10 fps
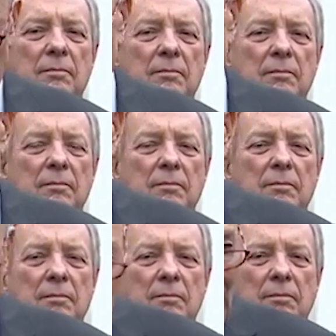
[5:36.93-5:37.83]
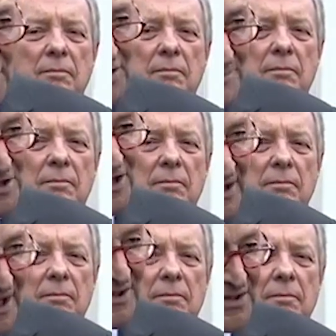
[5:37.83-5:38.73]

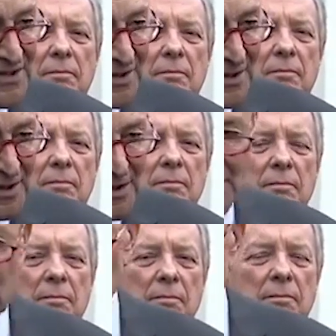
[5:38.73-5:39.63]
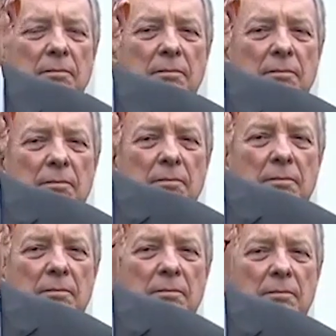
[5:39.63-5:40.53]

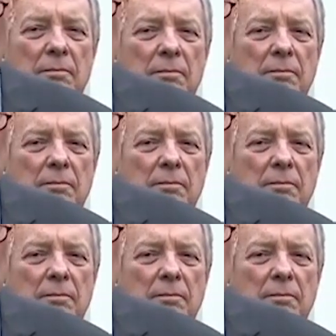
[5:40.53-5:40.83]
No words are spoken by the person on screen.